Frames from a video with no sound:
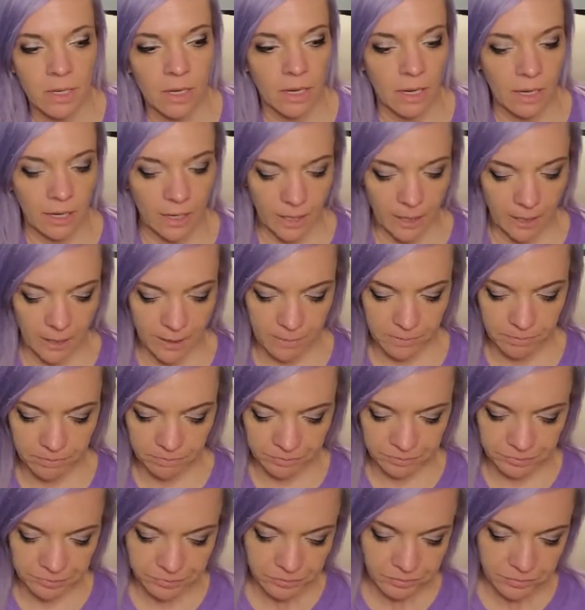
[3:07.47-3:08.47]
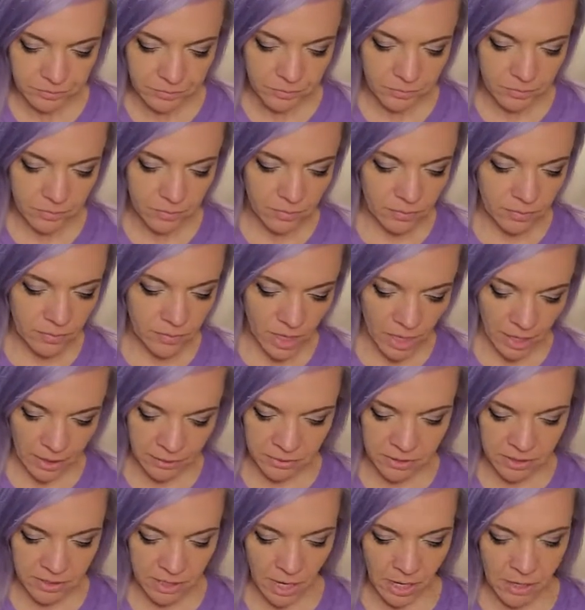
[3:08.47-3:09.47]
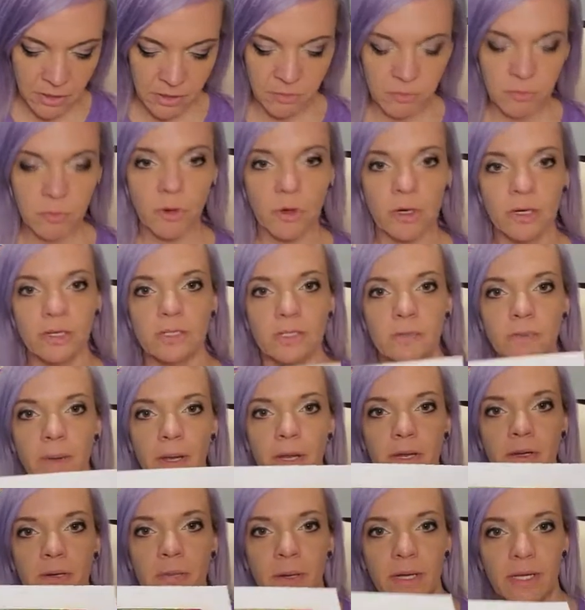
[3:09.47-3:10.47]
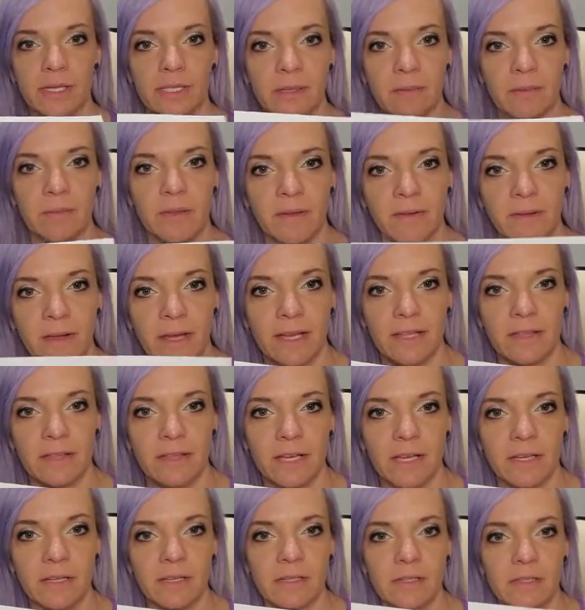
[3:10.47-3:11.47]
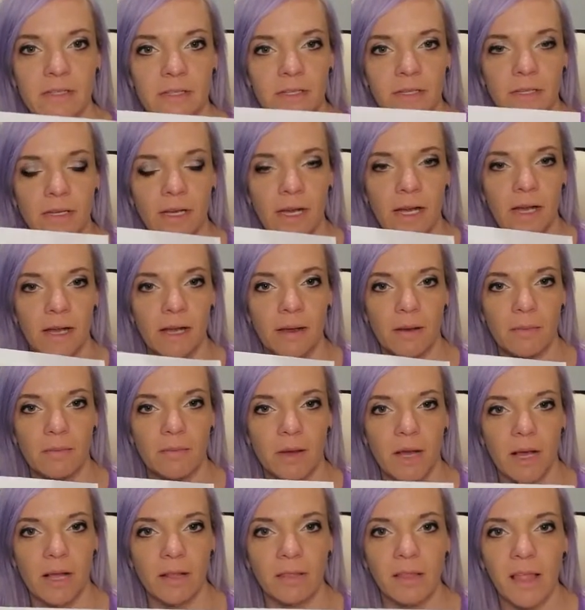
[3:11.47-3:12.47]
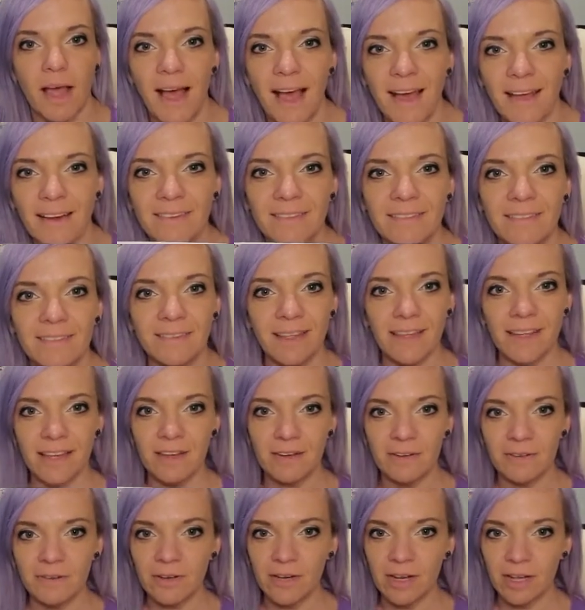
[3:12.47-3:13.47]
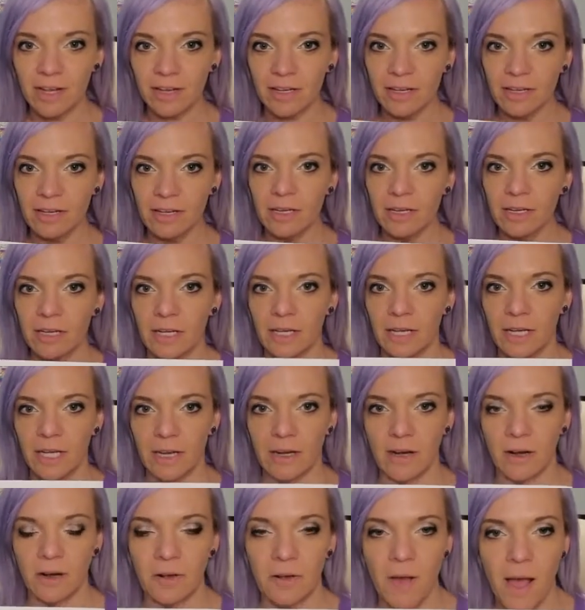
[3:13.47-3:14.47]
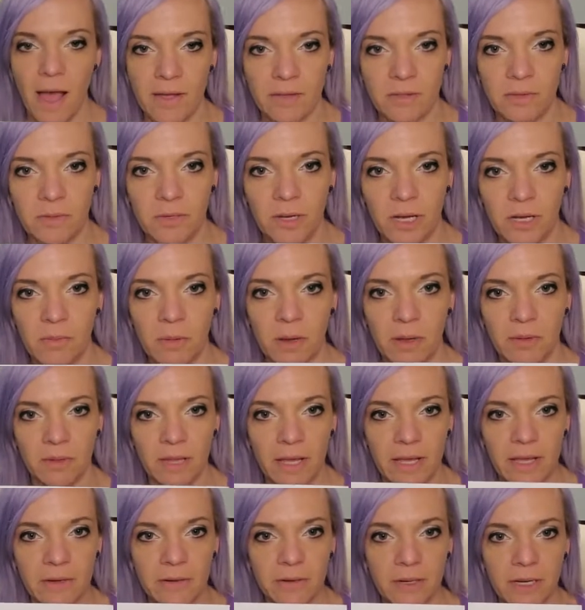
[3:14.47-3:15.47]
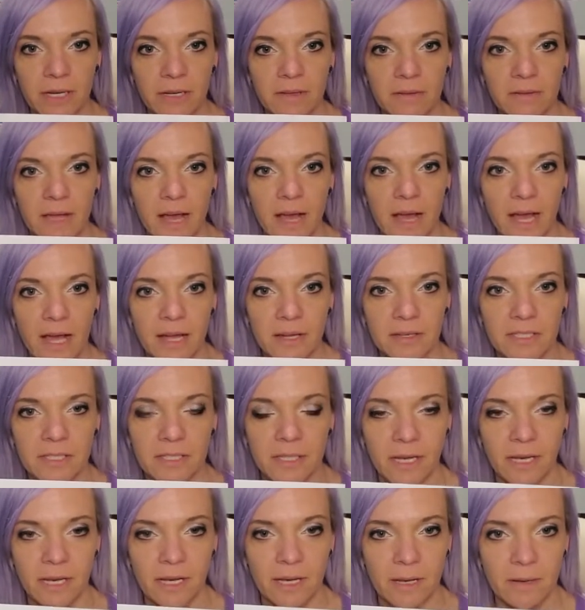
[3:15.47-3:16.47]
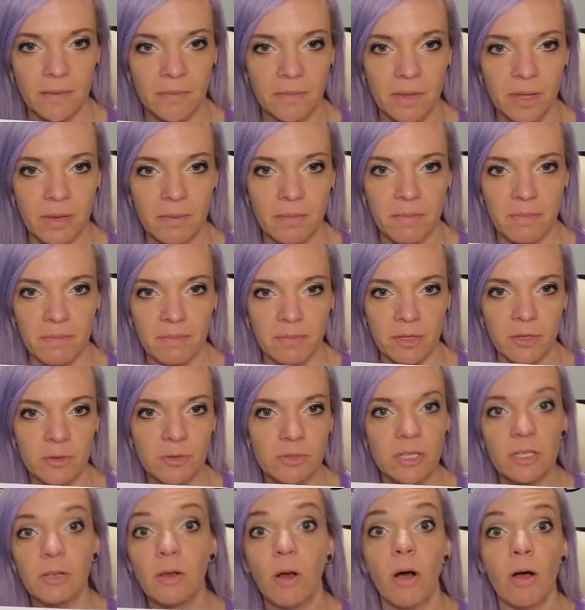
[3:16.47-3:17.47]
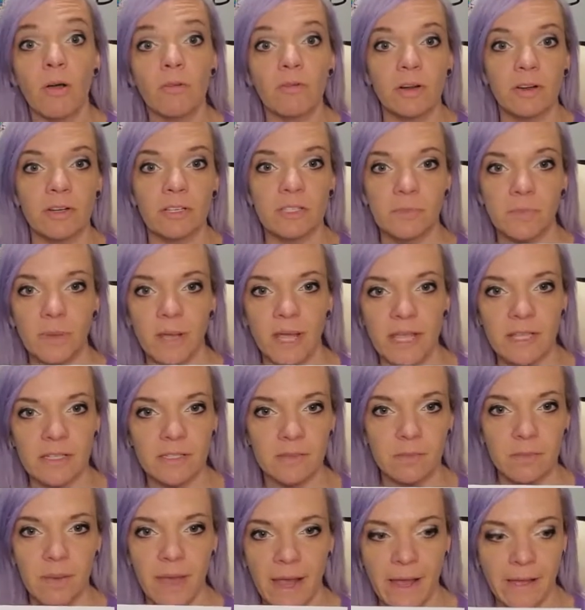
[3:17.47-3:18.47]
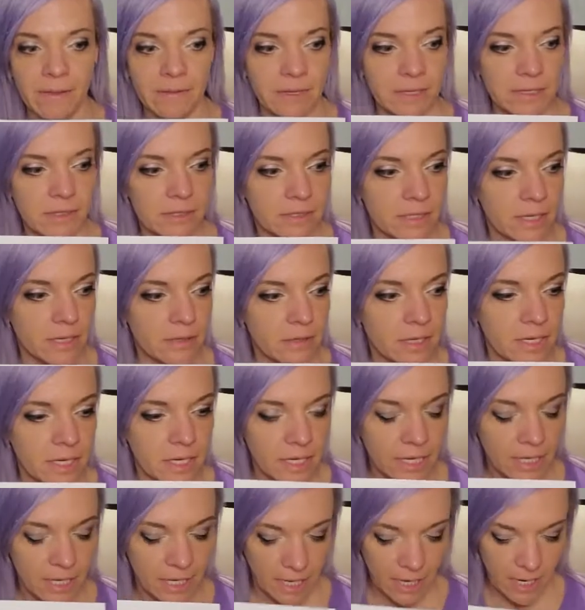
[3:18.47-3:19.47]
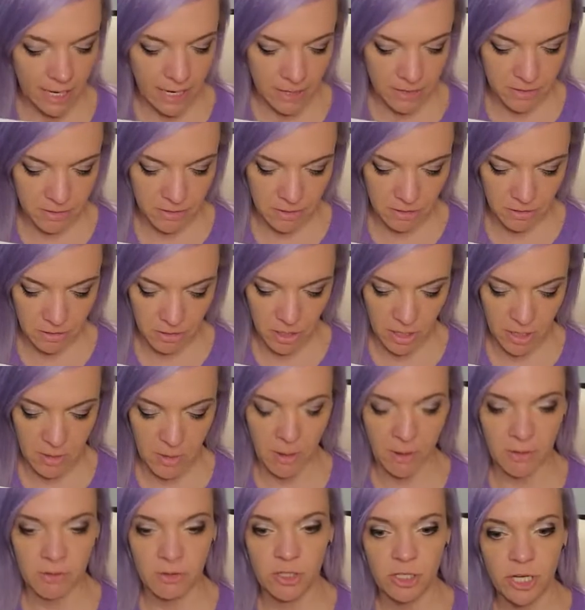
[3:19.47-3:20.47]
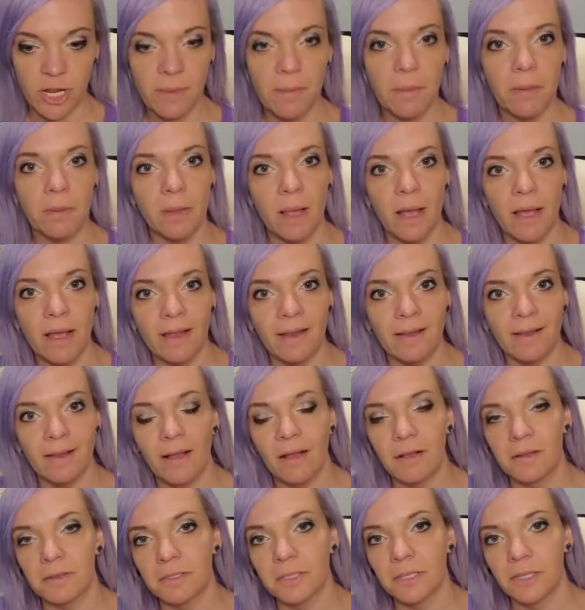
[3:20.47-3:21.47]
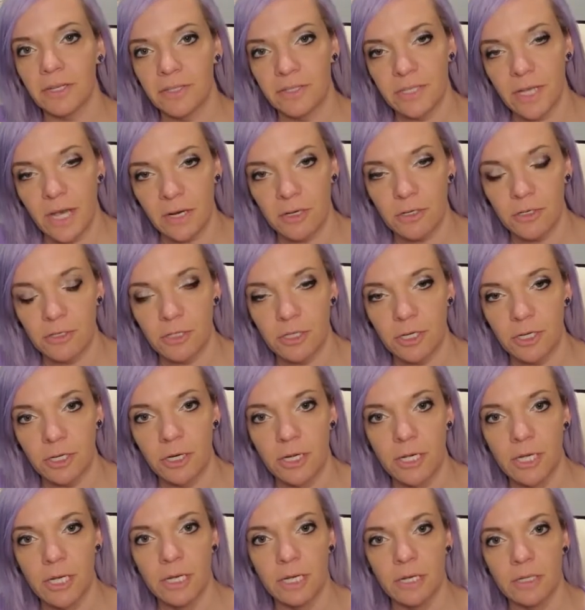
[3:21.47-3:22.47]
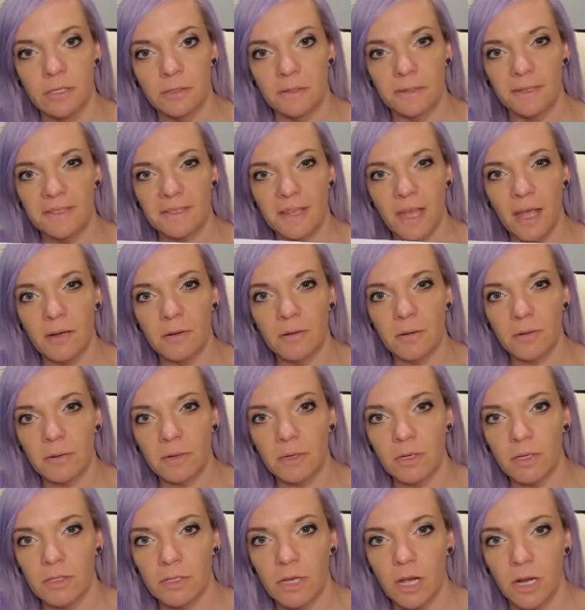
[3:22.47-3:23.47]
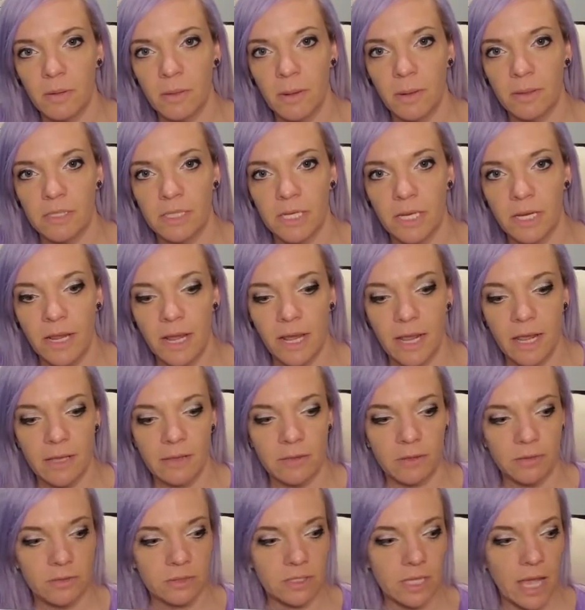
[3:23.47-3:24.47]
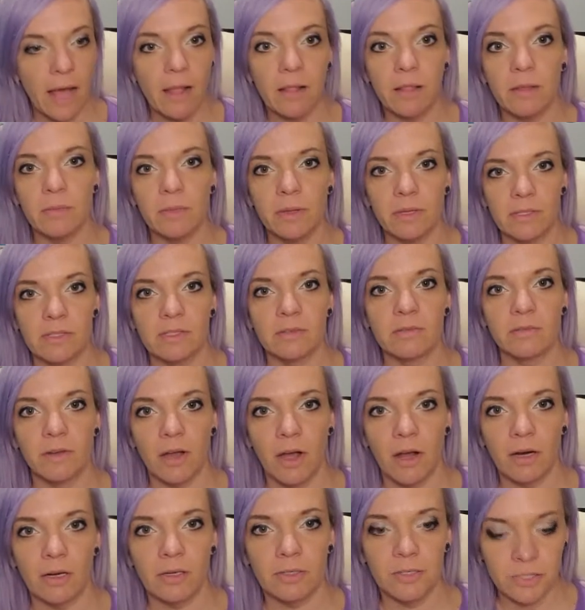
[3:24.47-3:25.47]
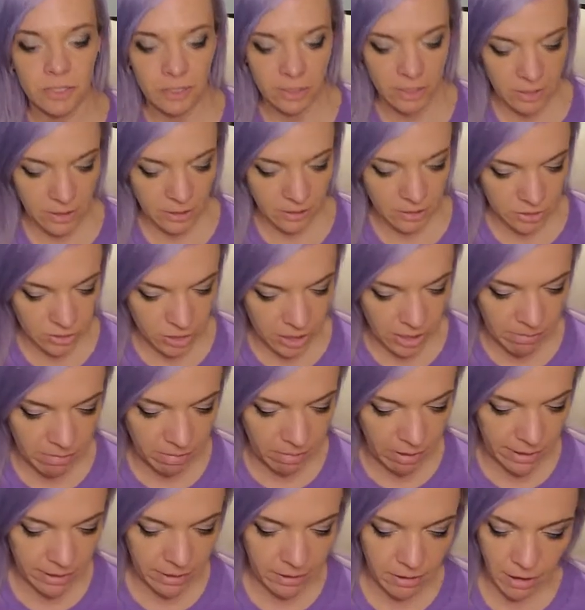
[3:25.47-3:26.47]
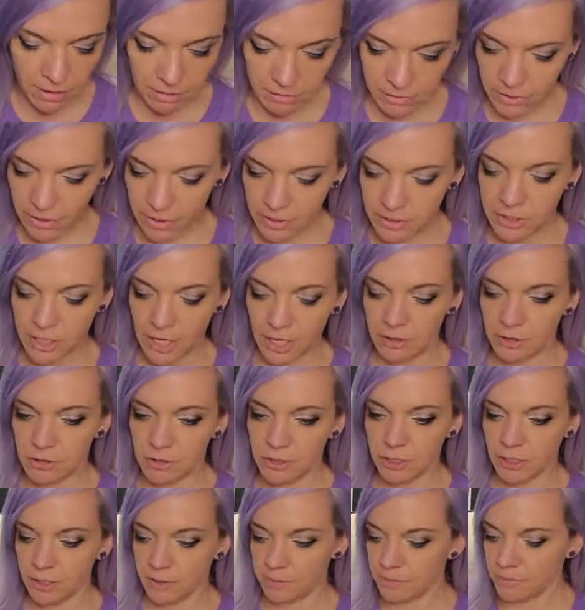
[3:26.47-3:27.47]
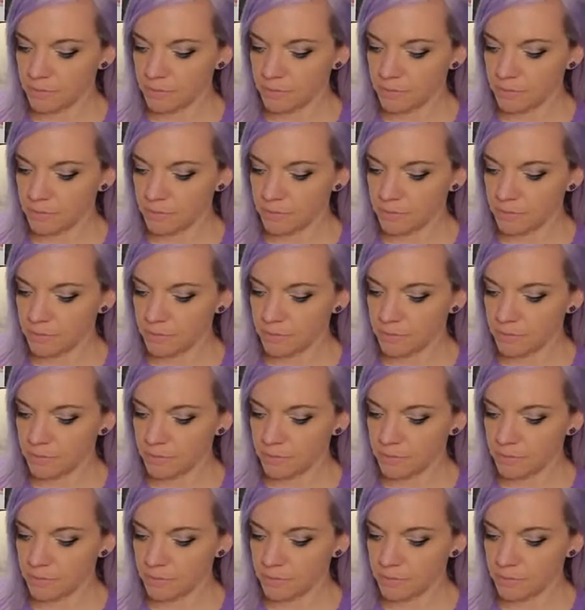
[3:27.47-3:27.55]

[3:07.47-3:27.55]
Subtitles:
I was kind of more inspired by something like this. A lot of layering. In art class, we talk about layering a lot and using all of our space, balance, and talk about shape, line, color, and texture. So that's kind of what we're going to talk about today, those elements of art: shape, line, color, and texture.